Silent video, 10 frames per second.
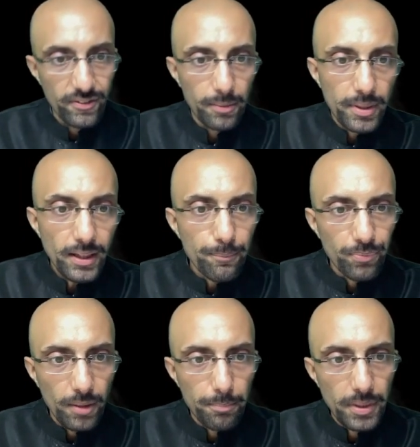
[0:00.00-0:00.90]
will be
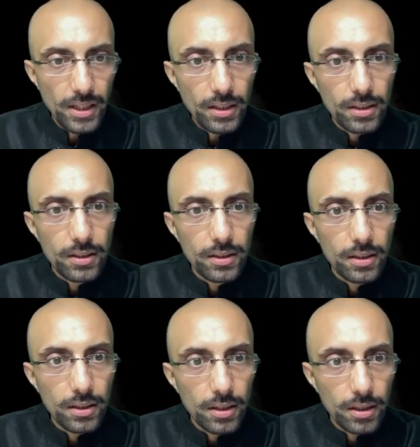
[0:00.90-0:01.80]
B.
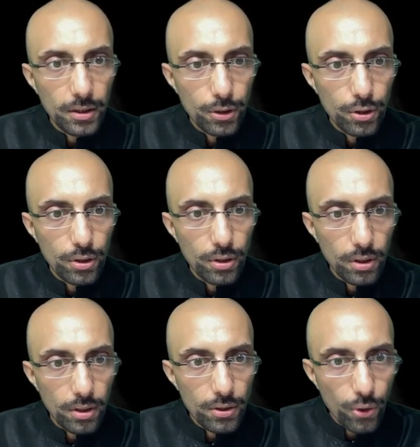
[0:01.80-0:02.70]

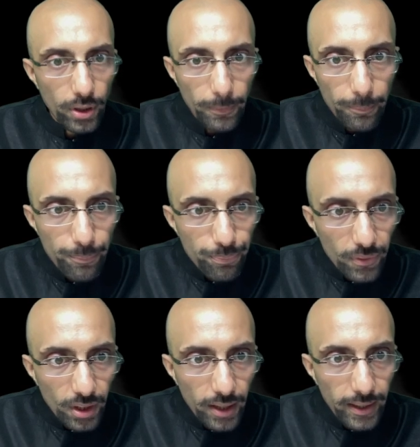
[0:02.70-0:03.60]
Sorry,
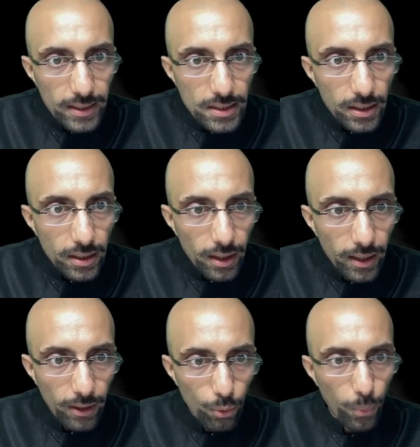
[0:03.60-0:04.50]
correct.
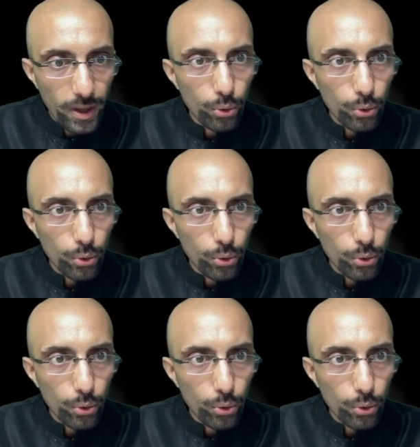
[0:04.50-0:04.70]
A, 1